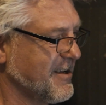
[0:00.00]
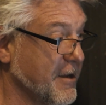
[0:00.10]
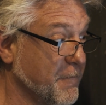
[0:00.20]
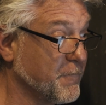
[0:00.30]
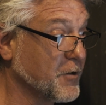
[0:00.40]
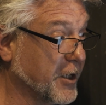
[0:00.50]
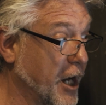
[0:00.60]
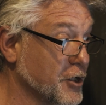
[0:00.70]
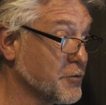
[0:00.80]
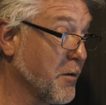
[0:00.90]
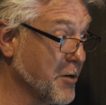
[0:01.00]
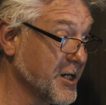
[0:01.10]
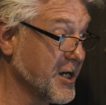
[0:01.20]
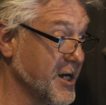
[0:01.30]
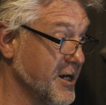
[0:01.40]
if you catch my
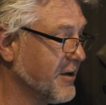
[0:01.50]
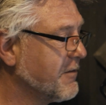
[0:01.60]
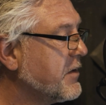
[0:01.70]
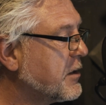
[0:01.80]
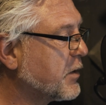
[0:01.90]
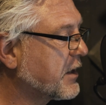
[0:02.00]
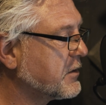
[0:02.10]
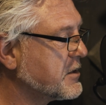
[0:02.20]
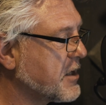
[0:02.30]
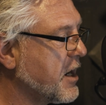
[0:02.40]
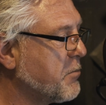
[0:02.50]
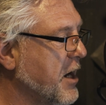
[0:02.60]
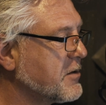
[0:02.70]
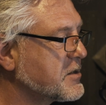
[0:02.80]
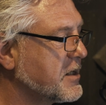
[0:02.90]
meaning." He wiggled his
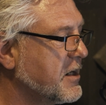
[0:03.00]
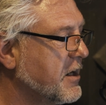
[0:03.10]
eyebrows.